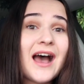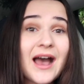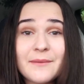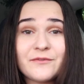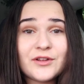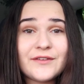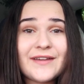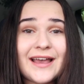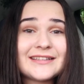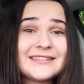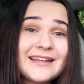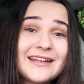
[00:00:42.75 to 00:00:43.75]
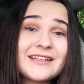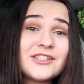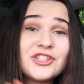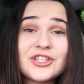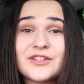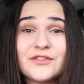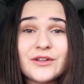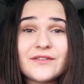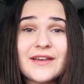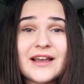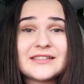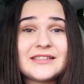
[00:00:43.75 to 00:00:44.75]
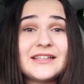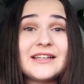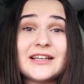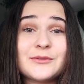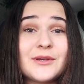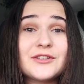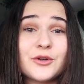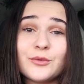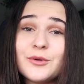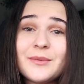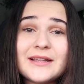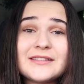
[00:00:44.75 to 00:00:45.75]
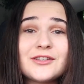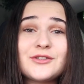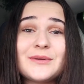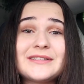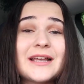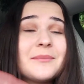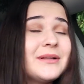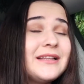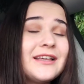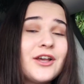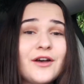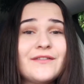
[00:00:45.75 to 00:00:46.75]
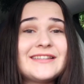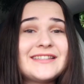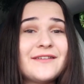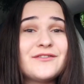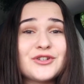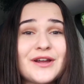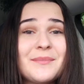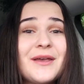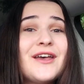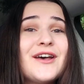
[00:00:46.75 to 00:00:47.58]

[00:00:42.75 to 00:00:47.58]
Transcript: I'm fully vaccinated, she's fully vaccinated, as well as her roommates, so it is a completely COVID safe trip,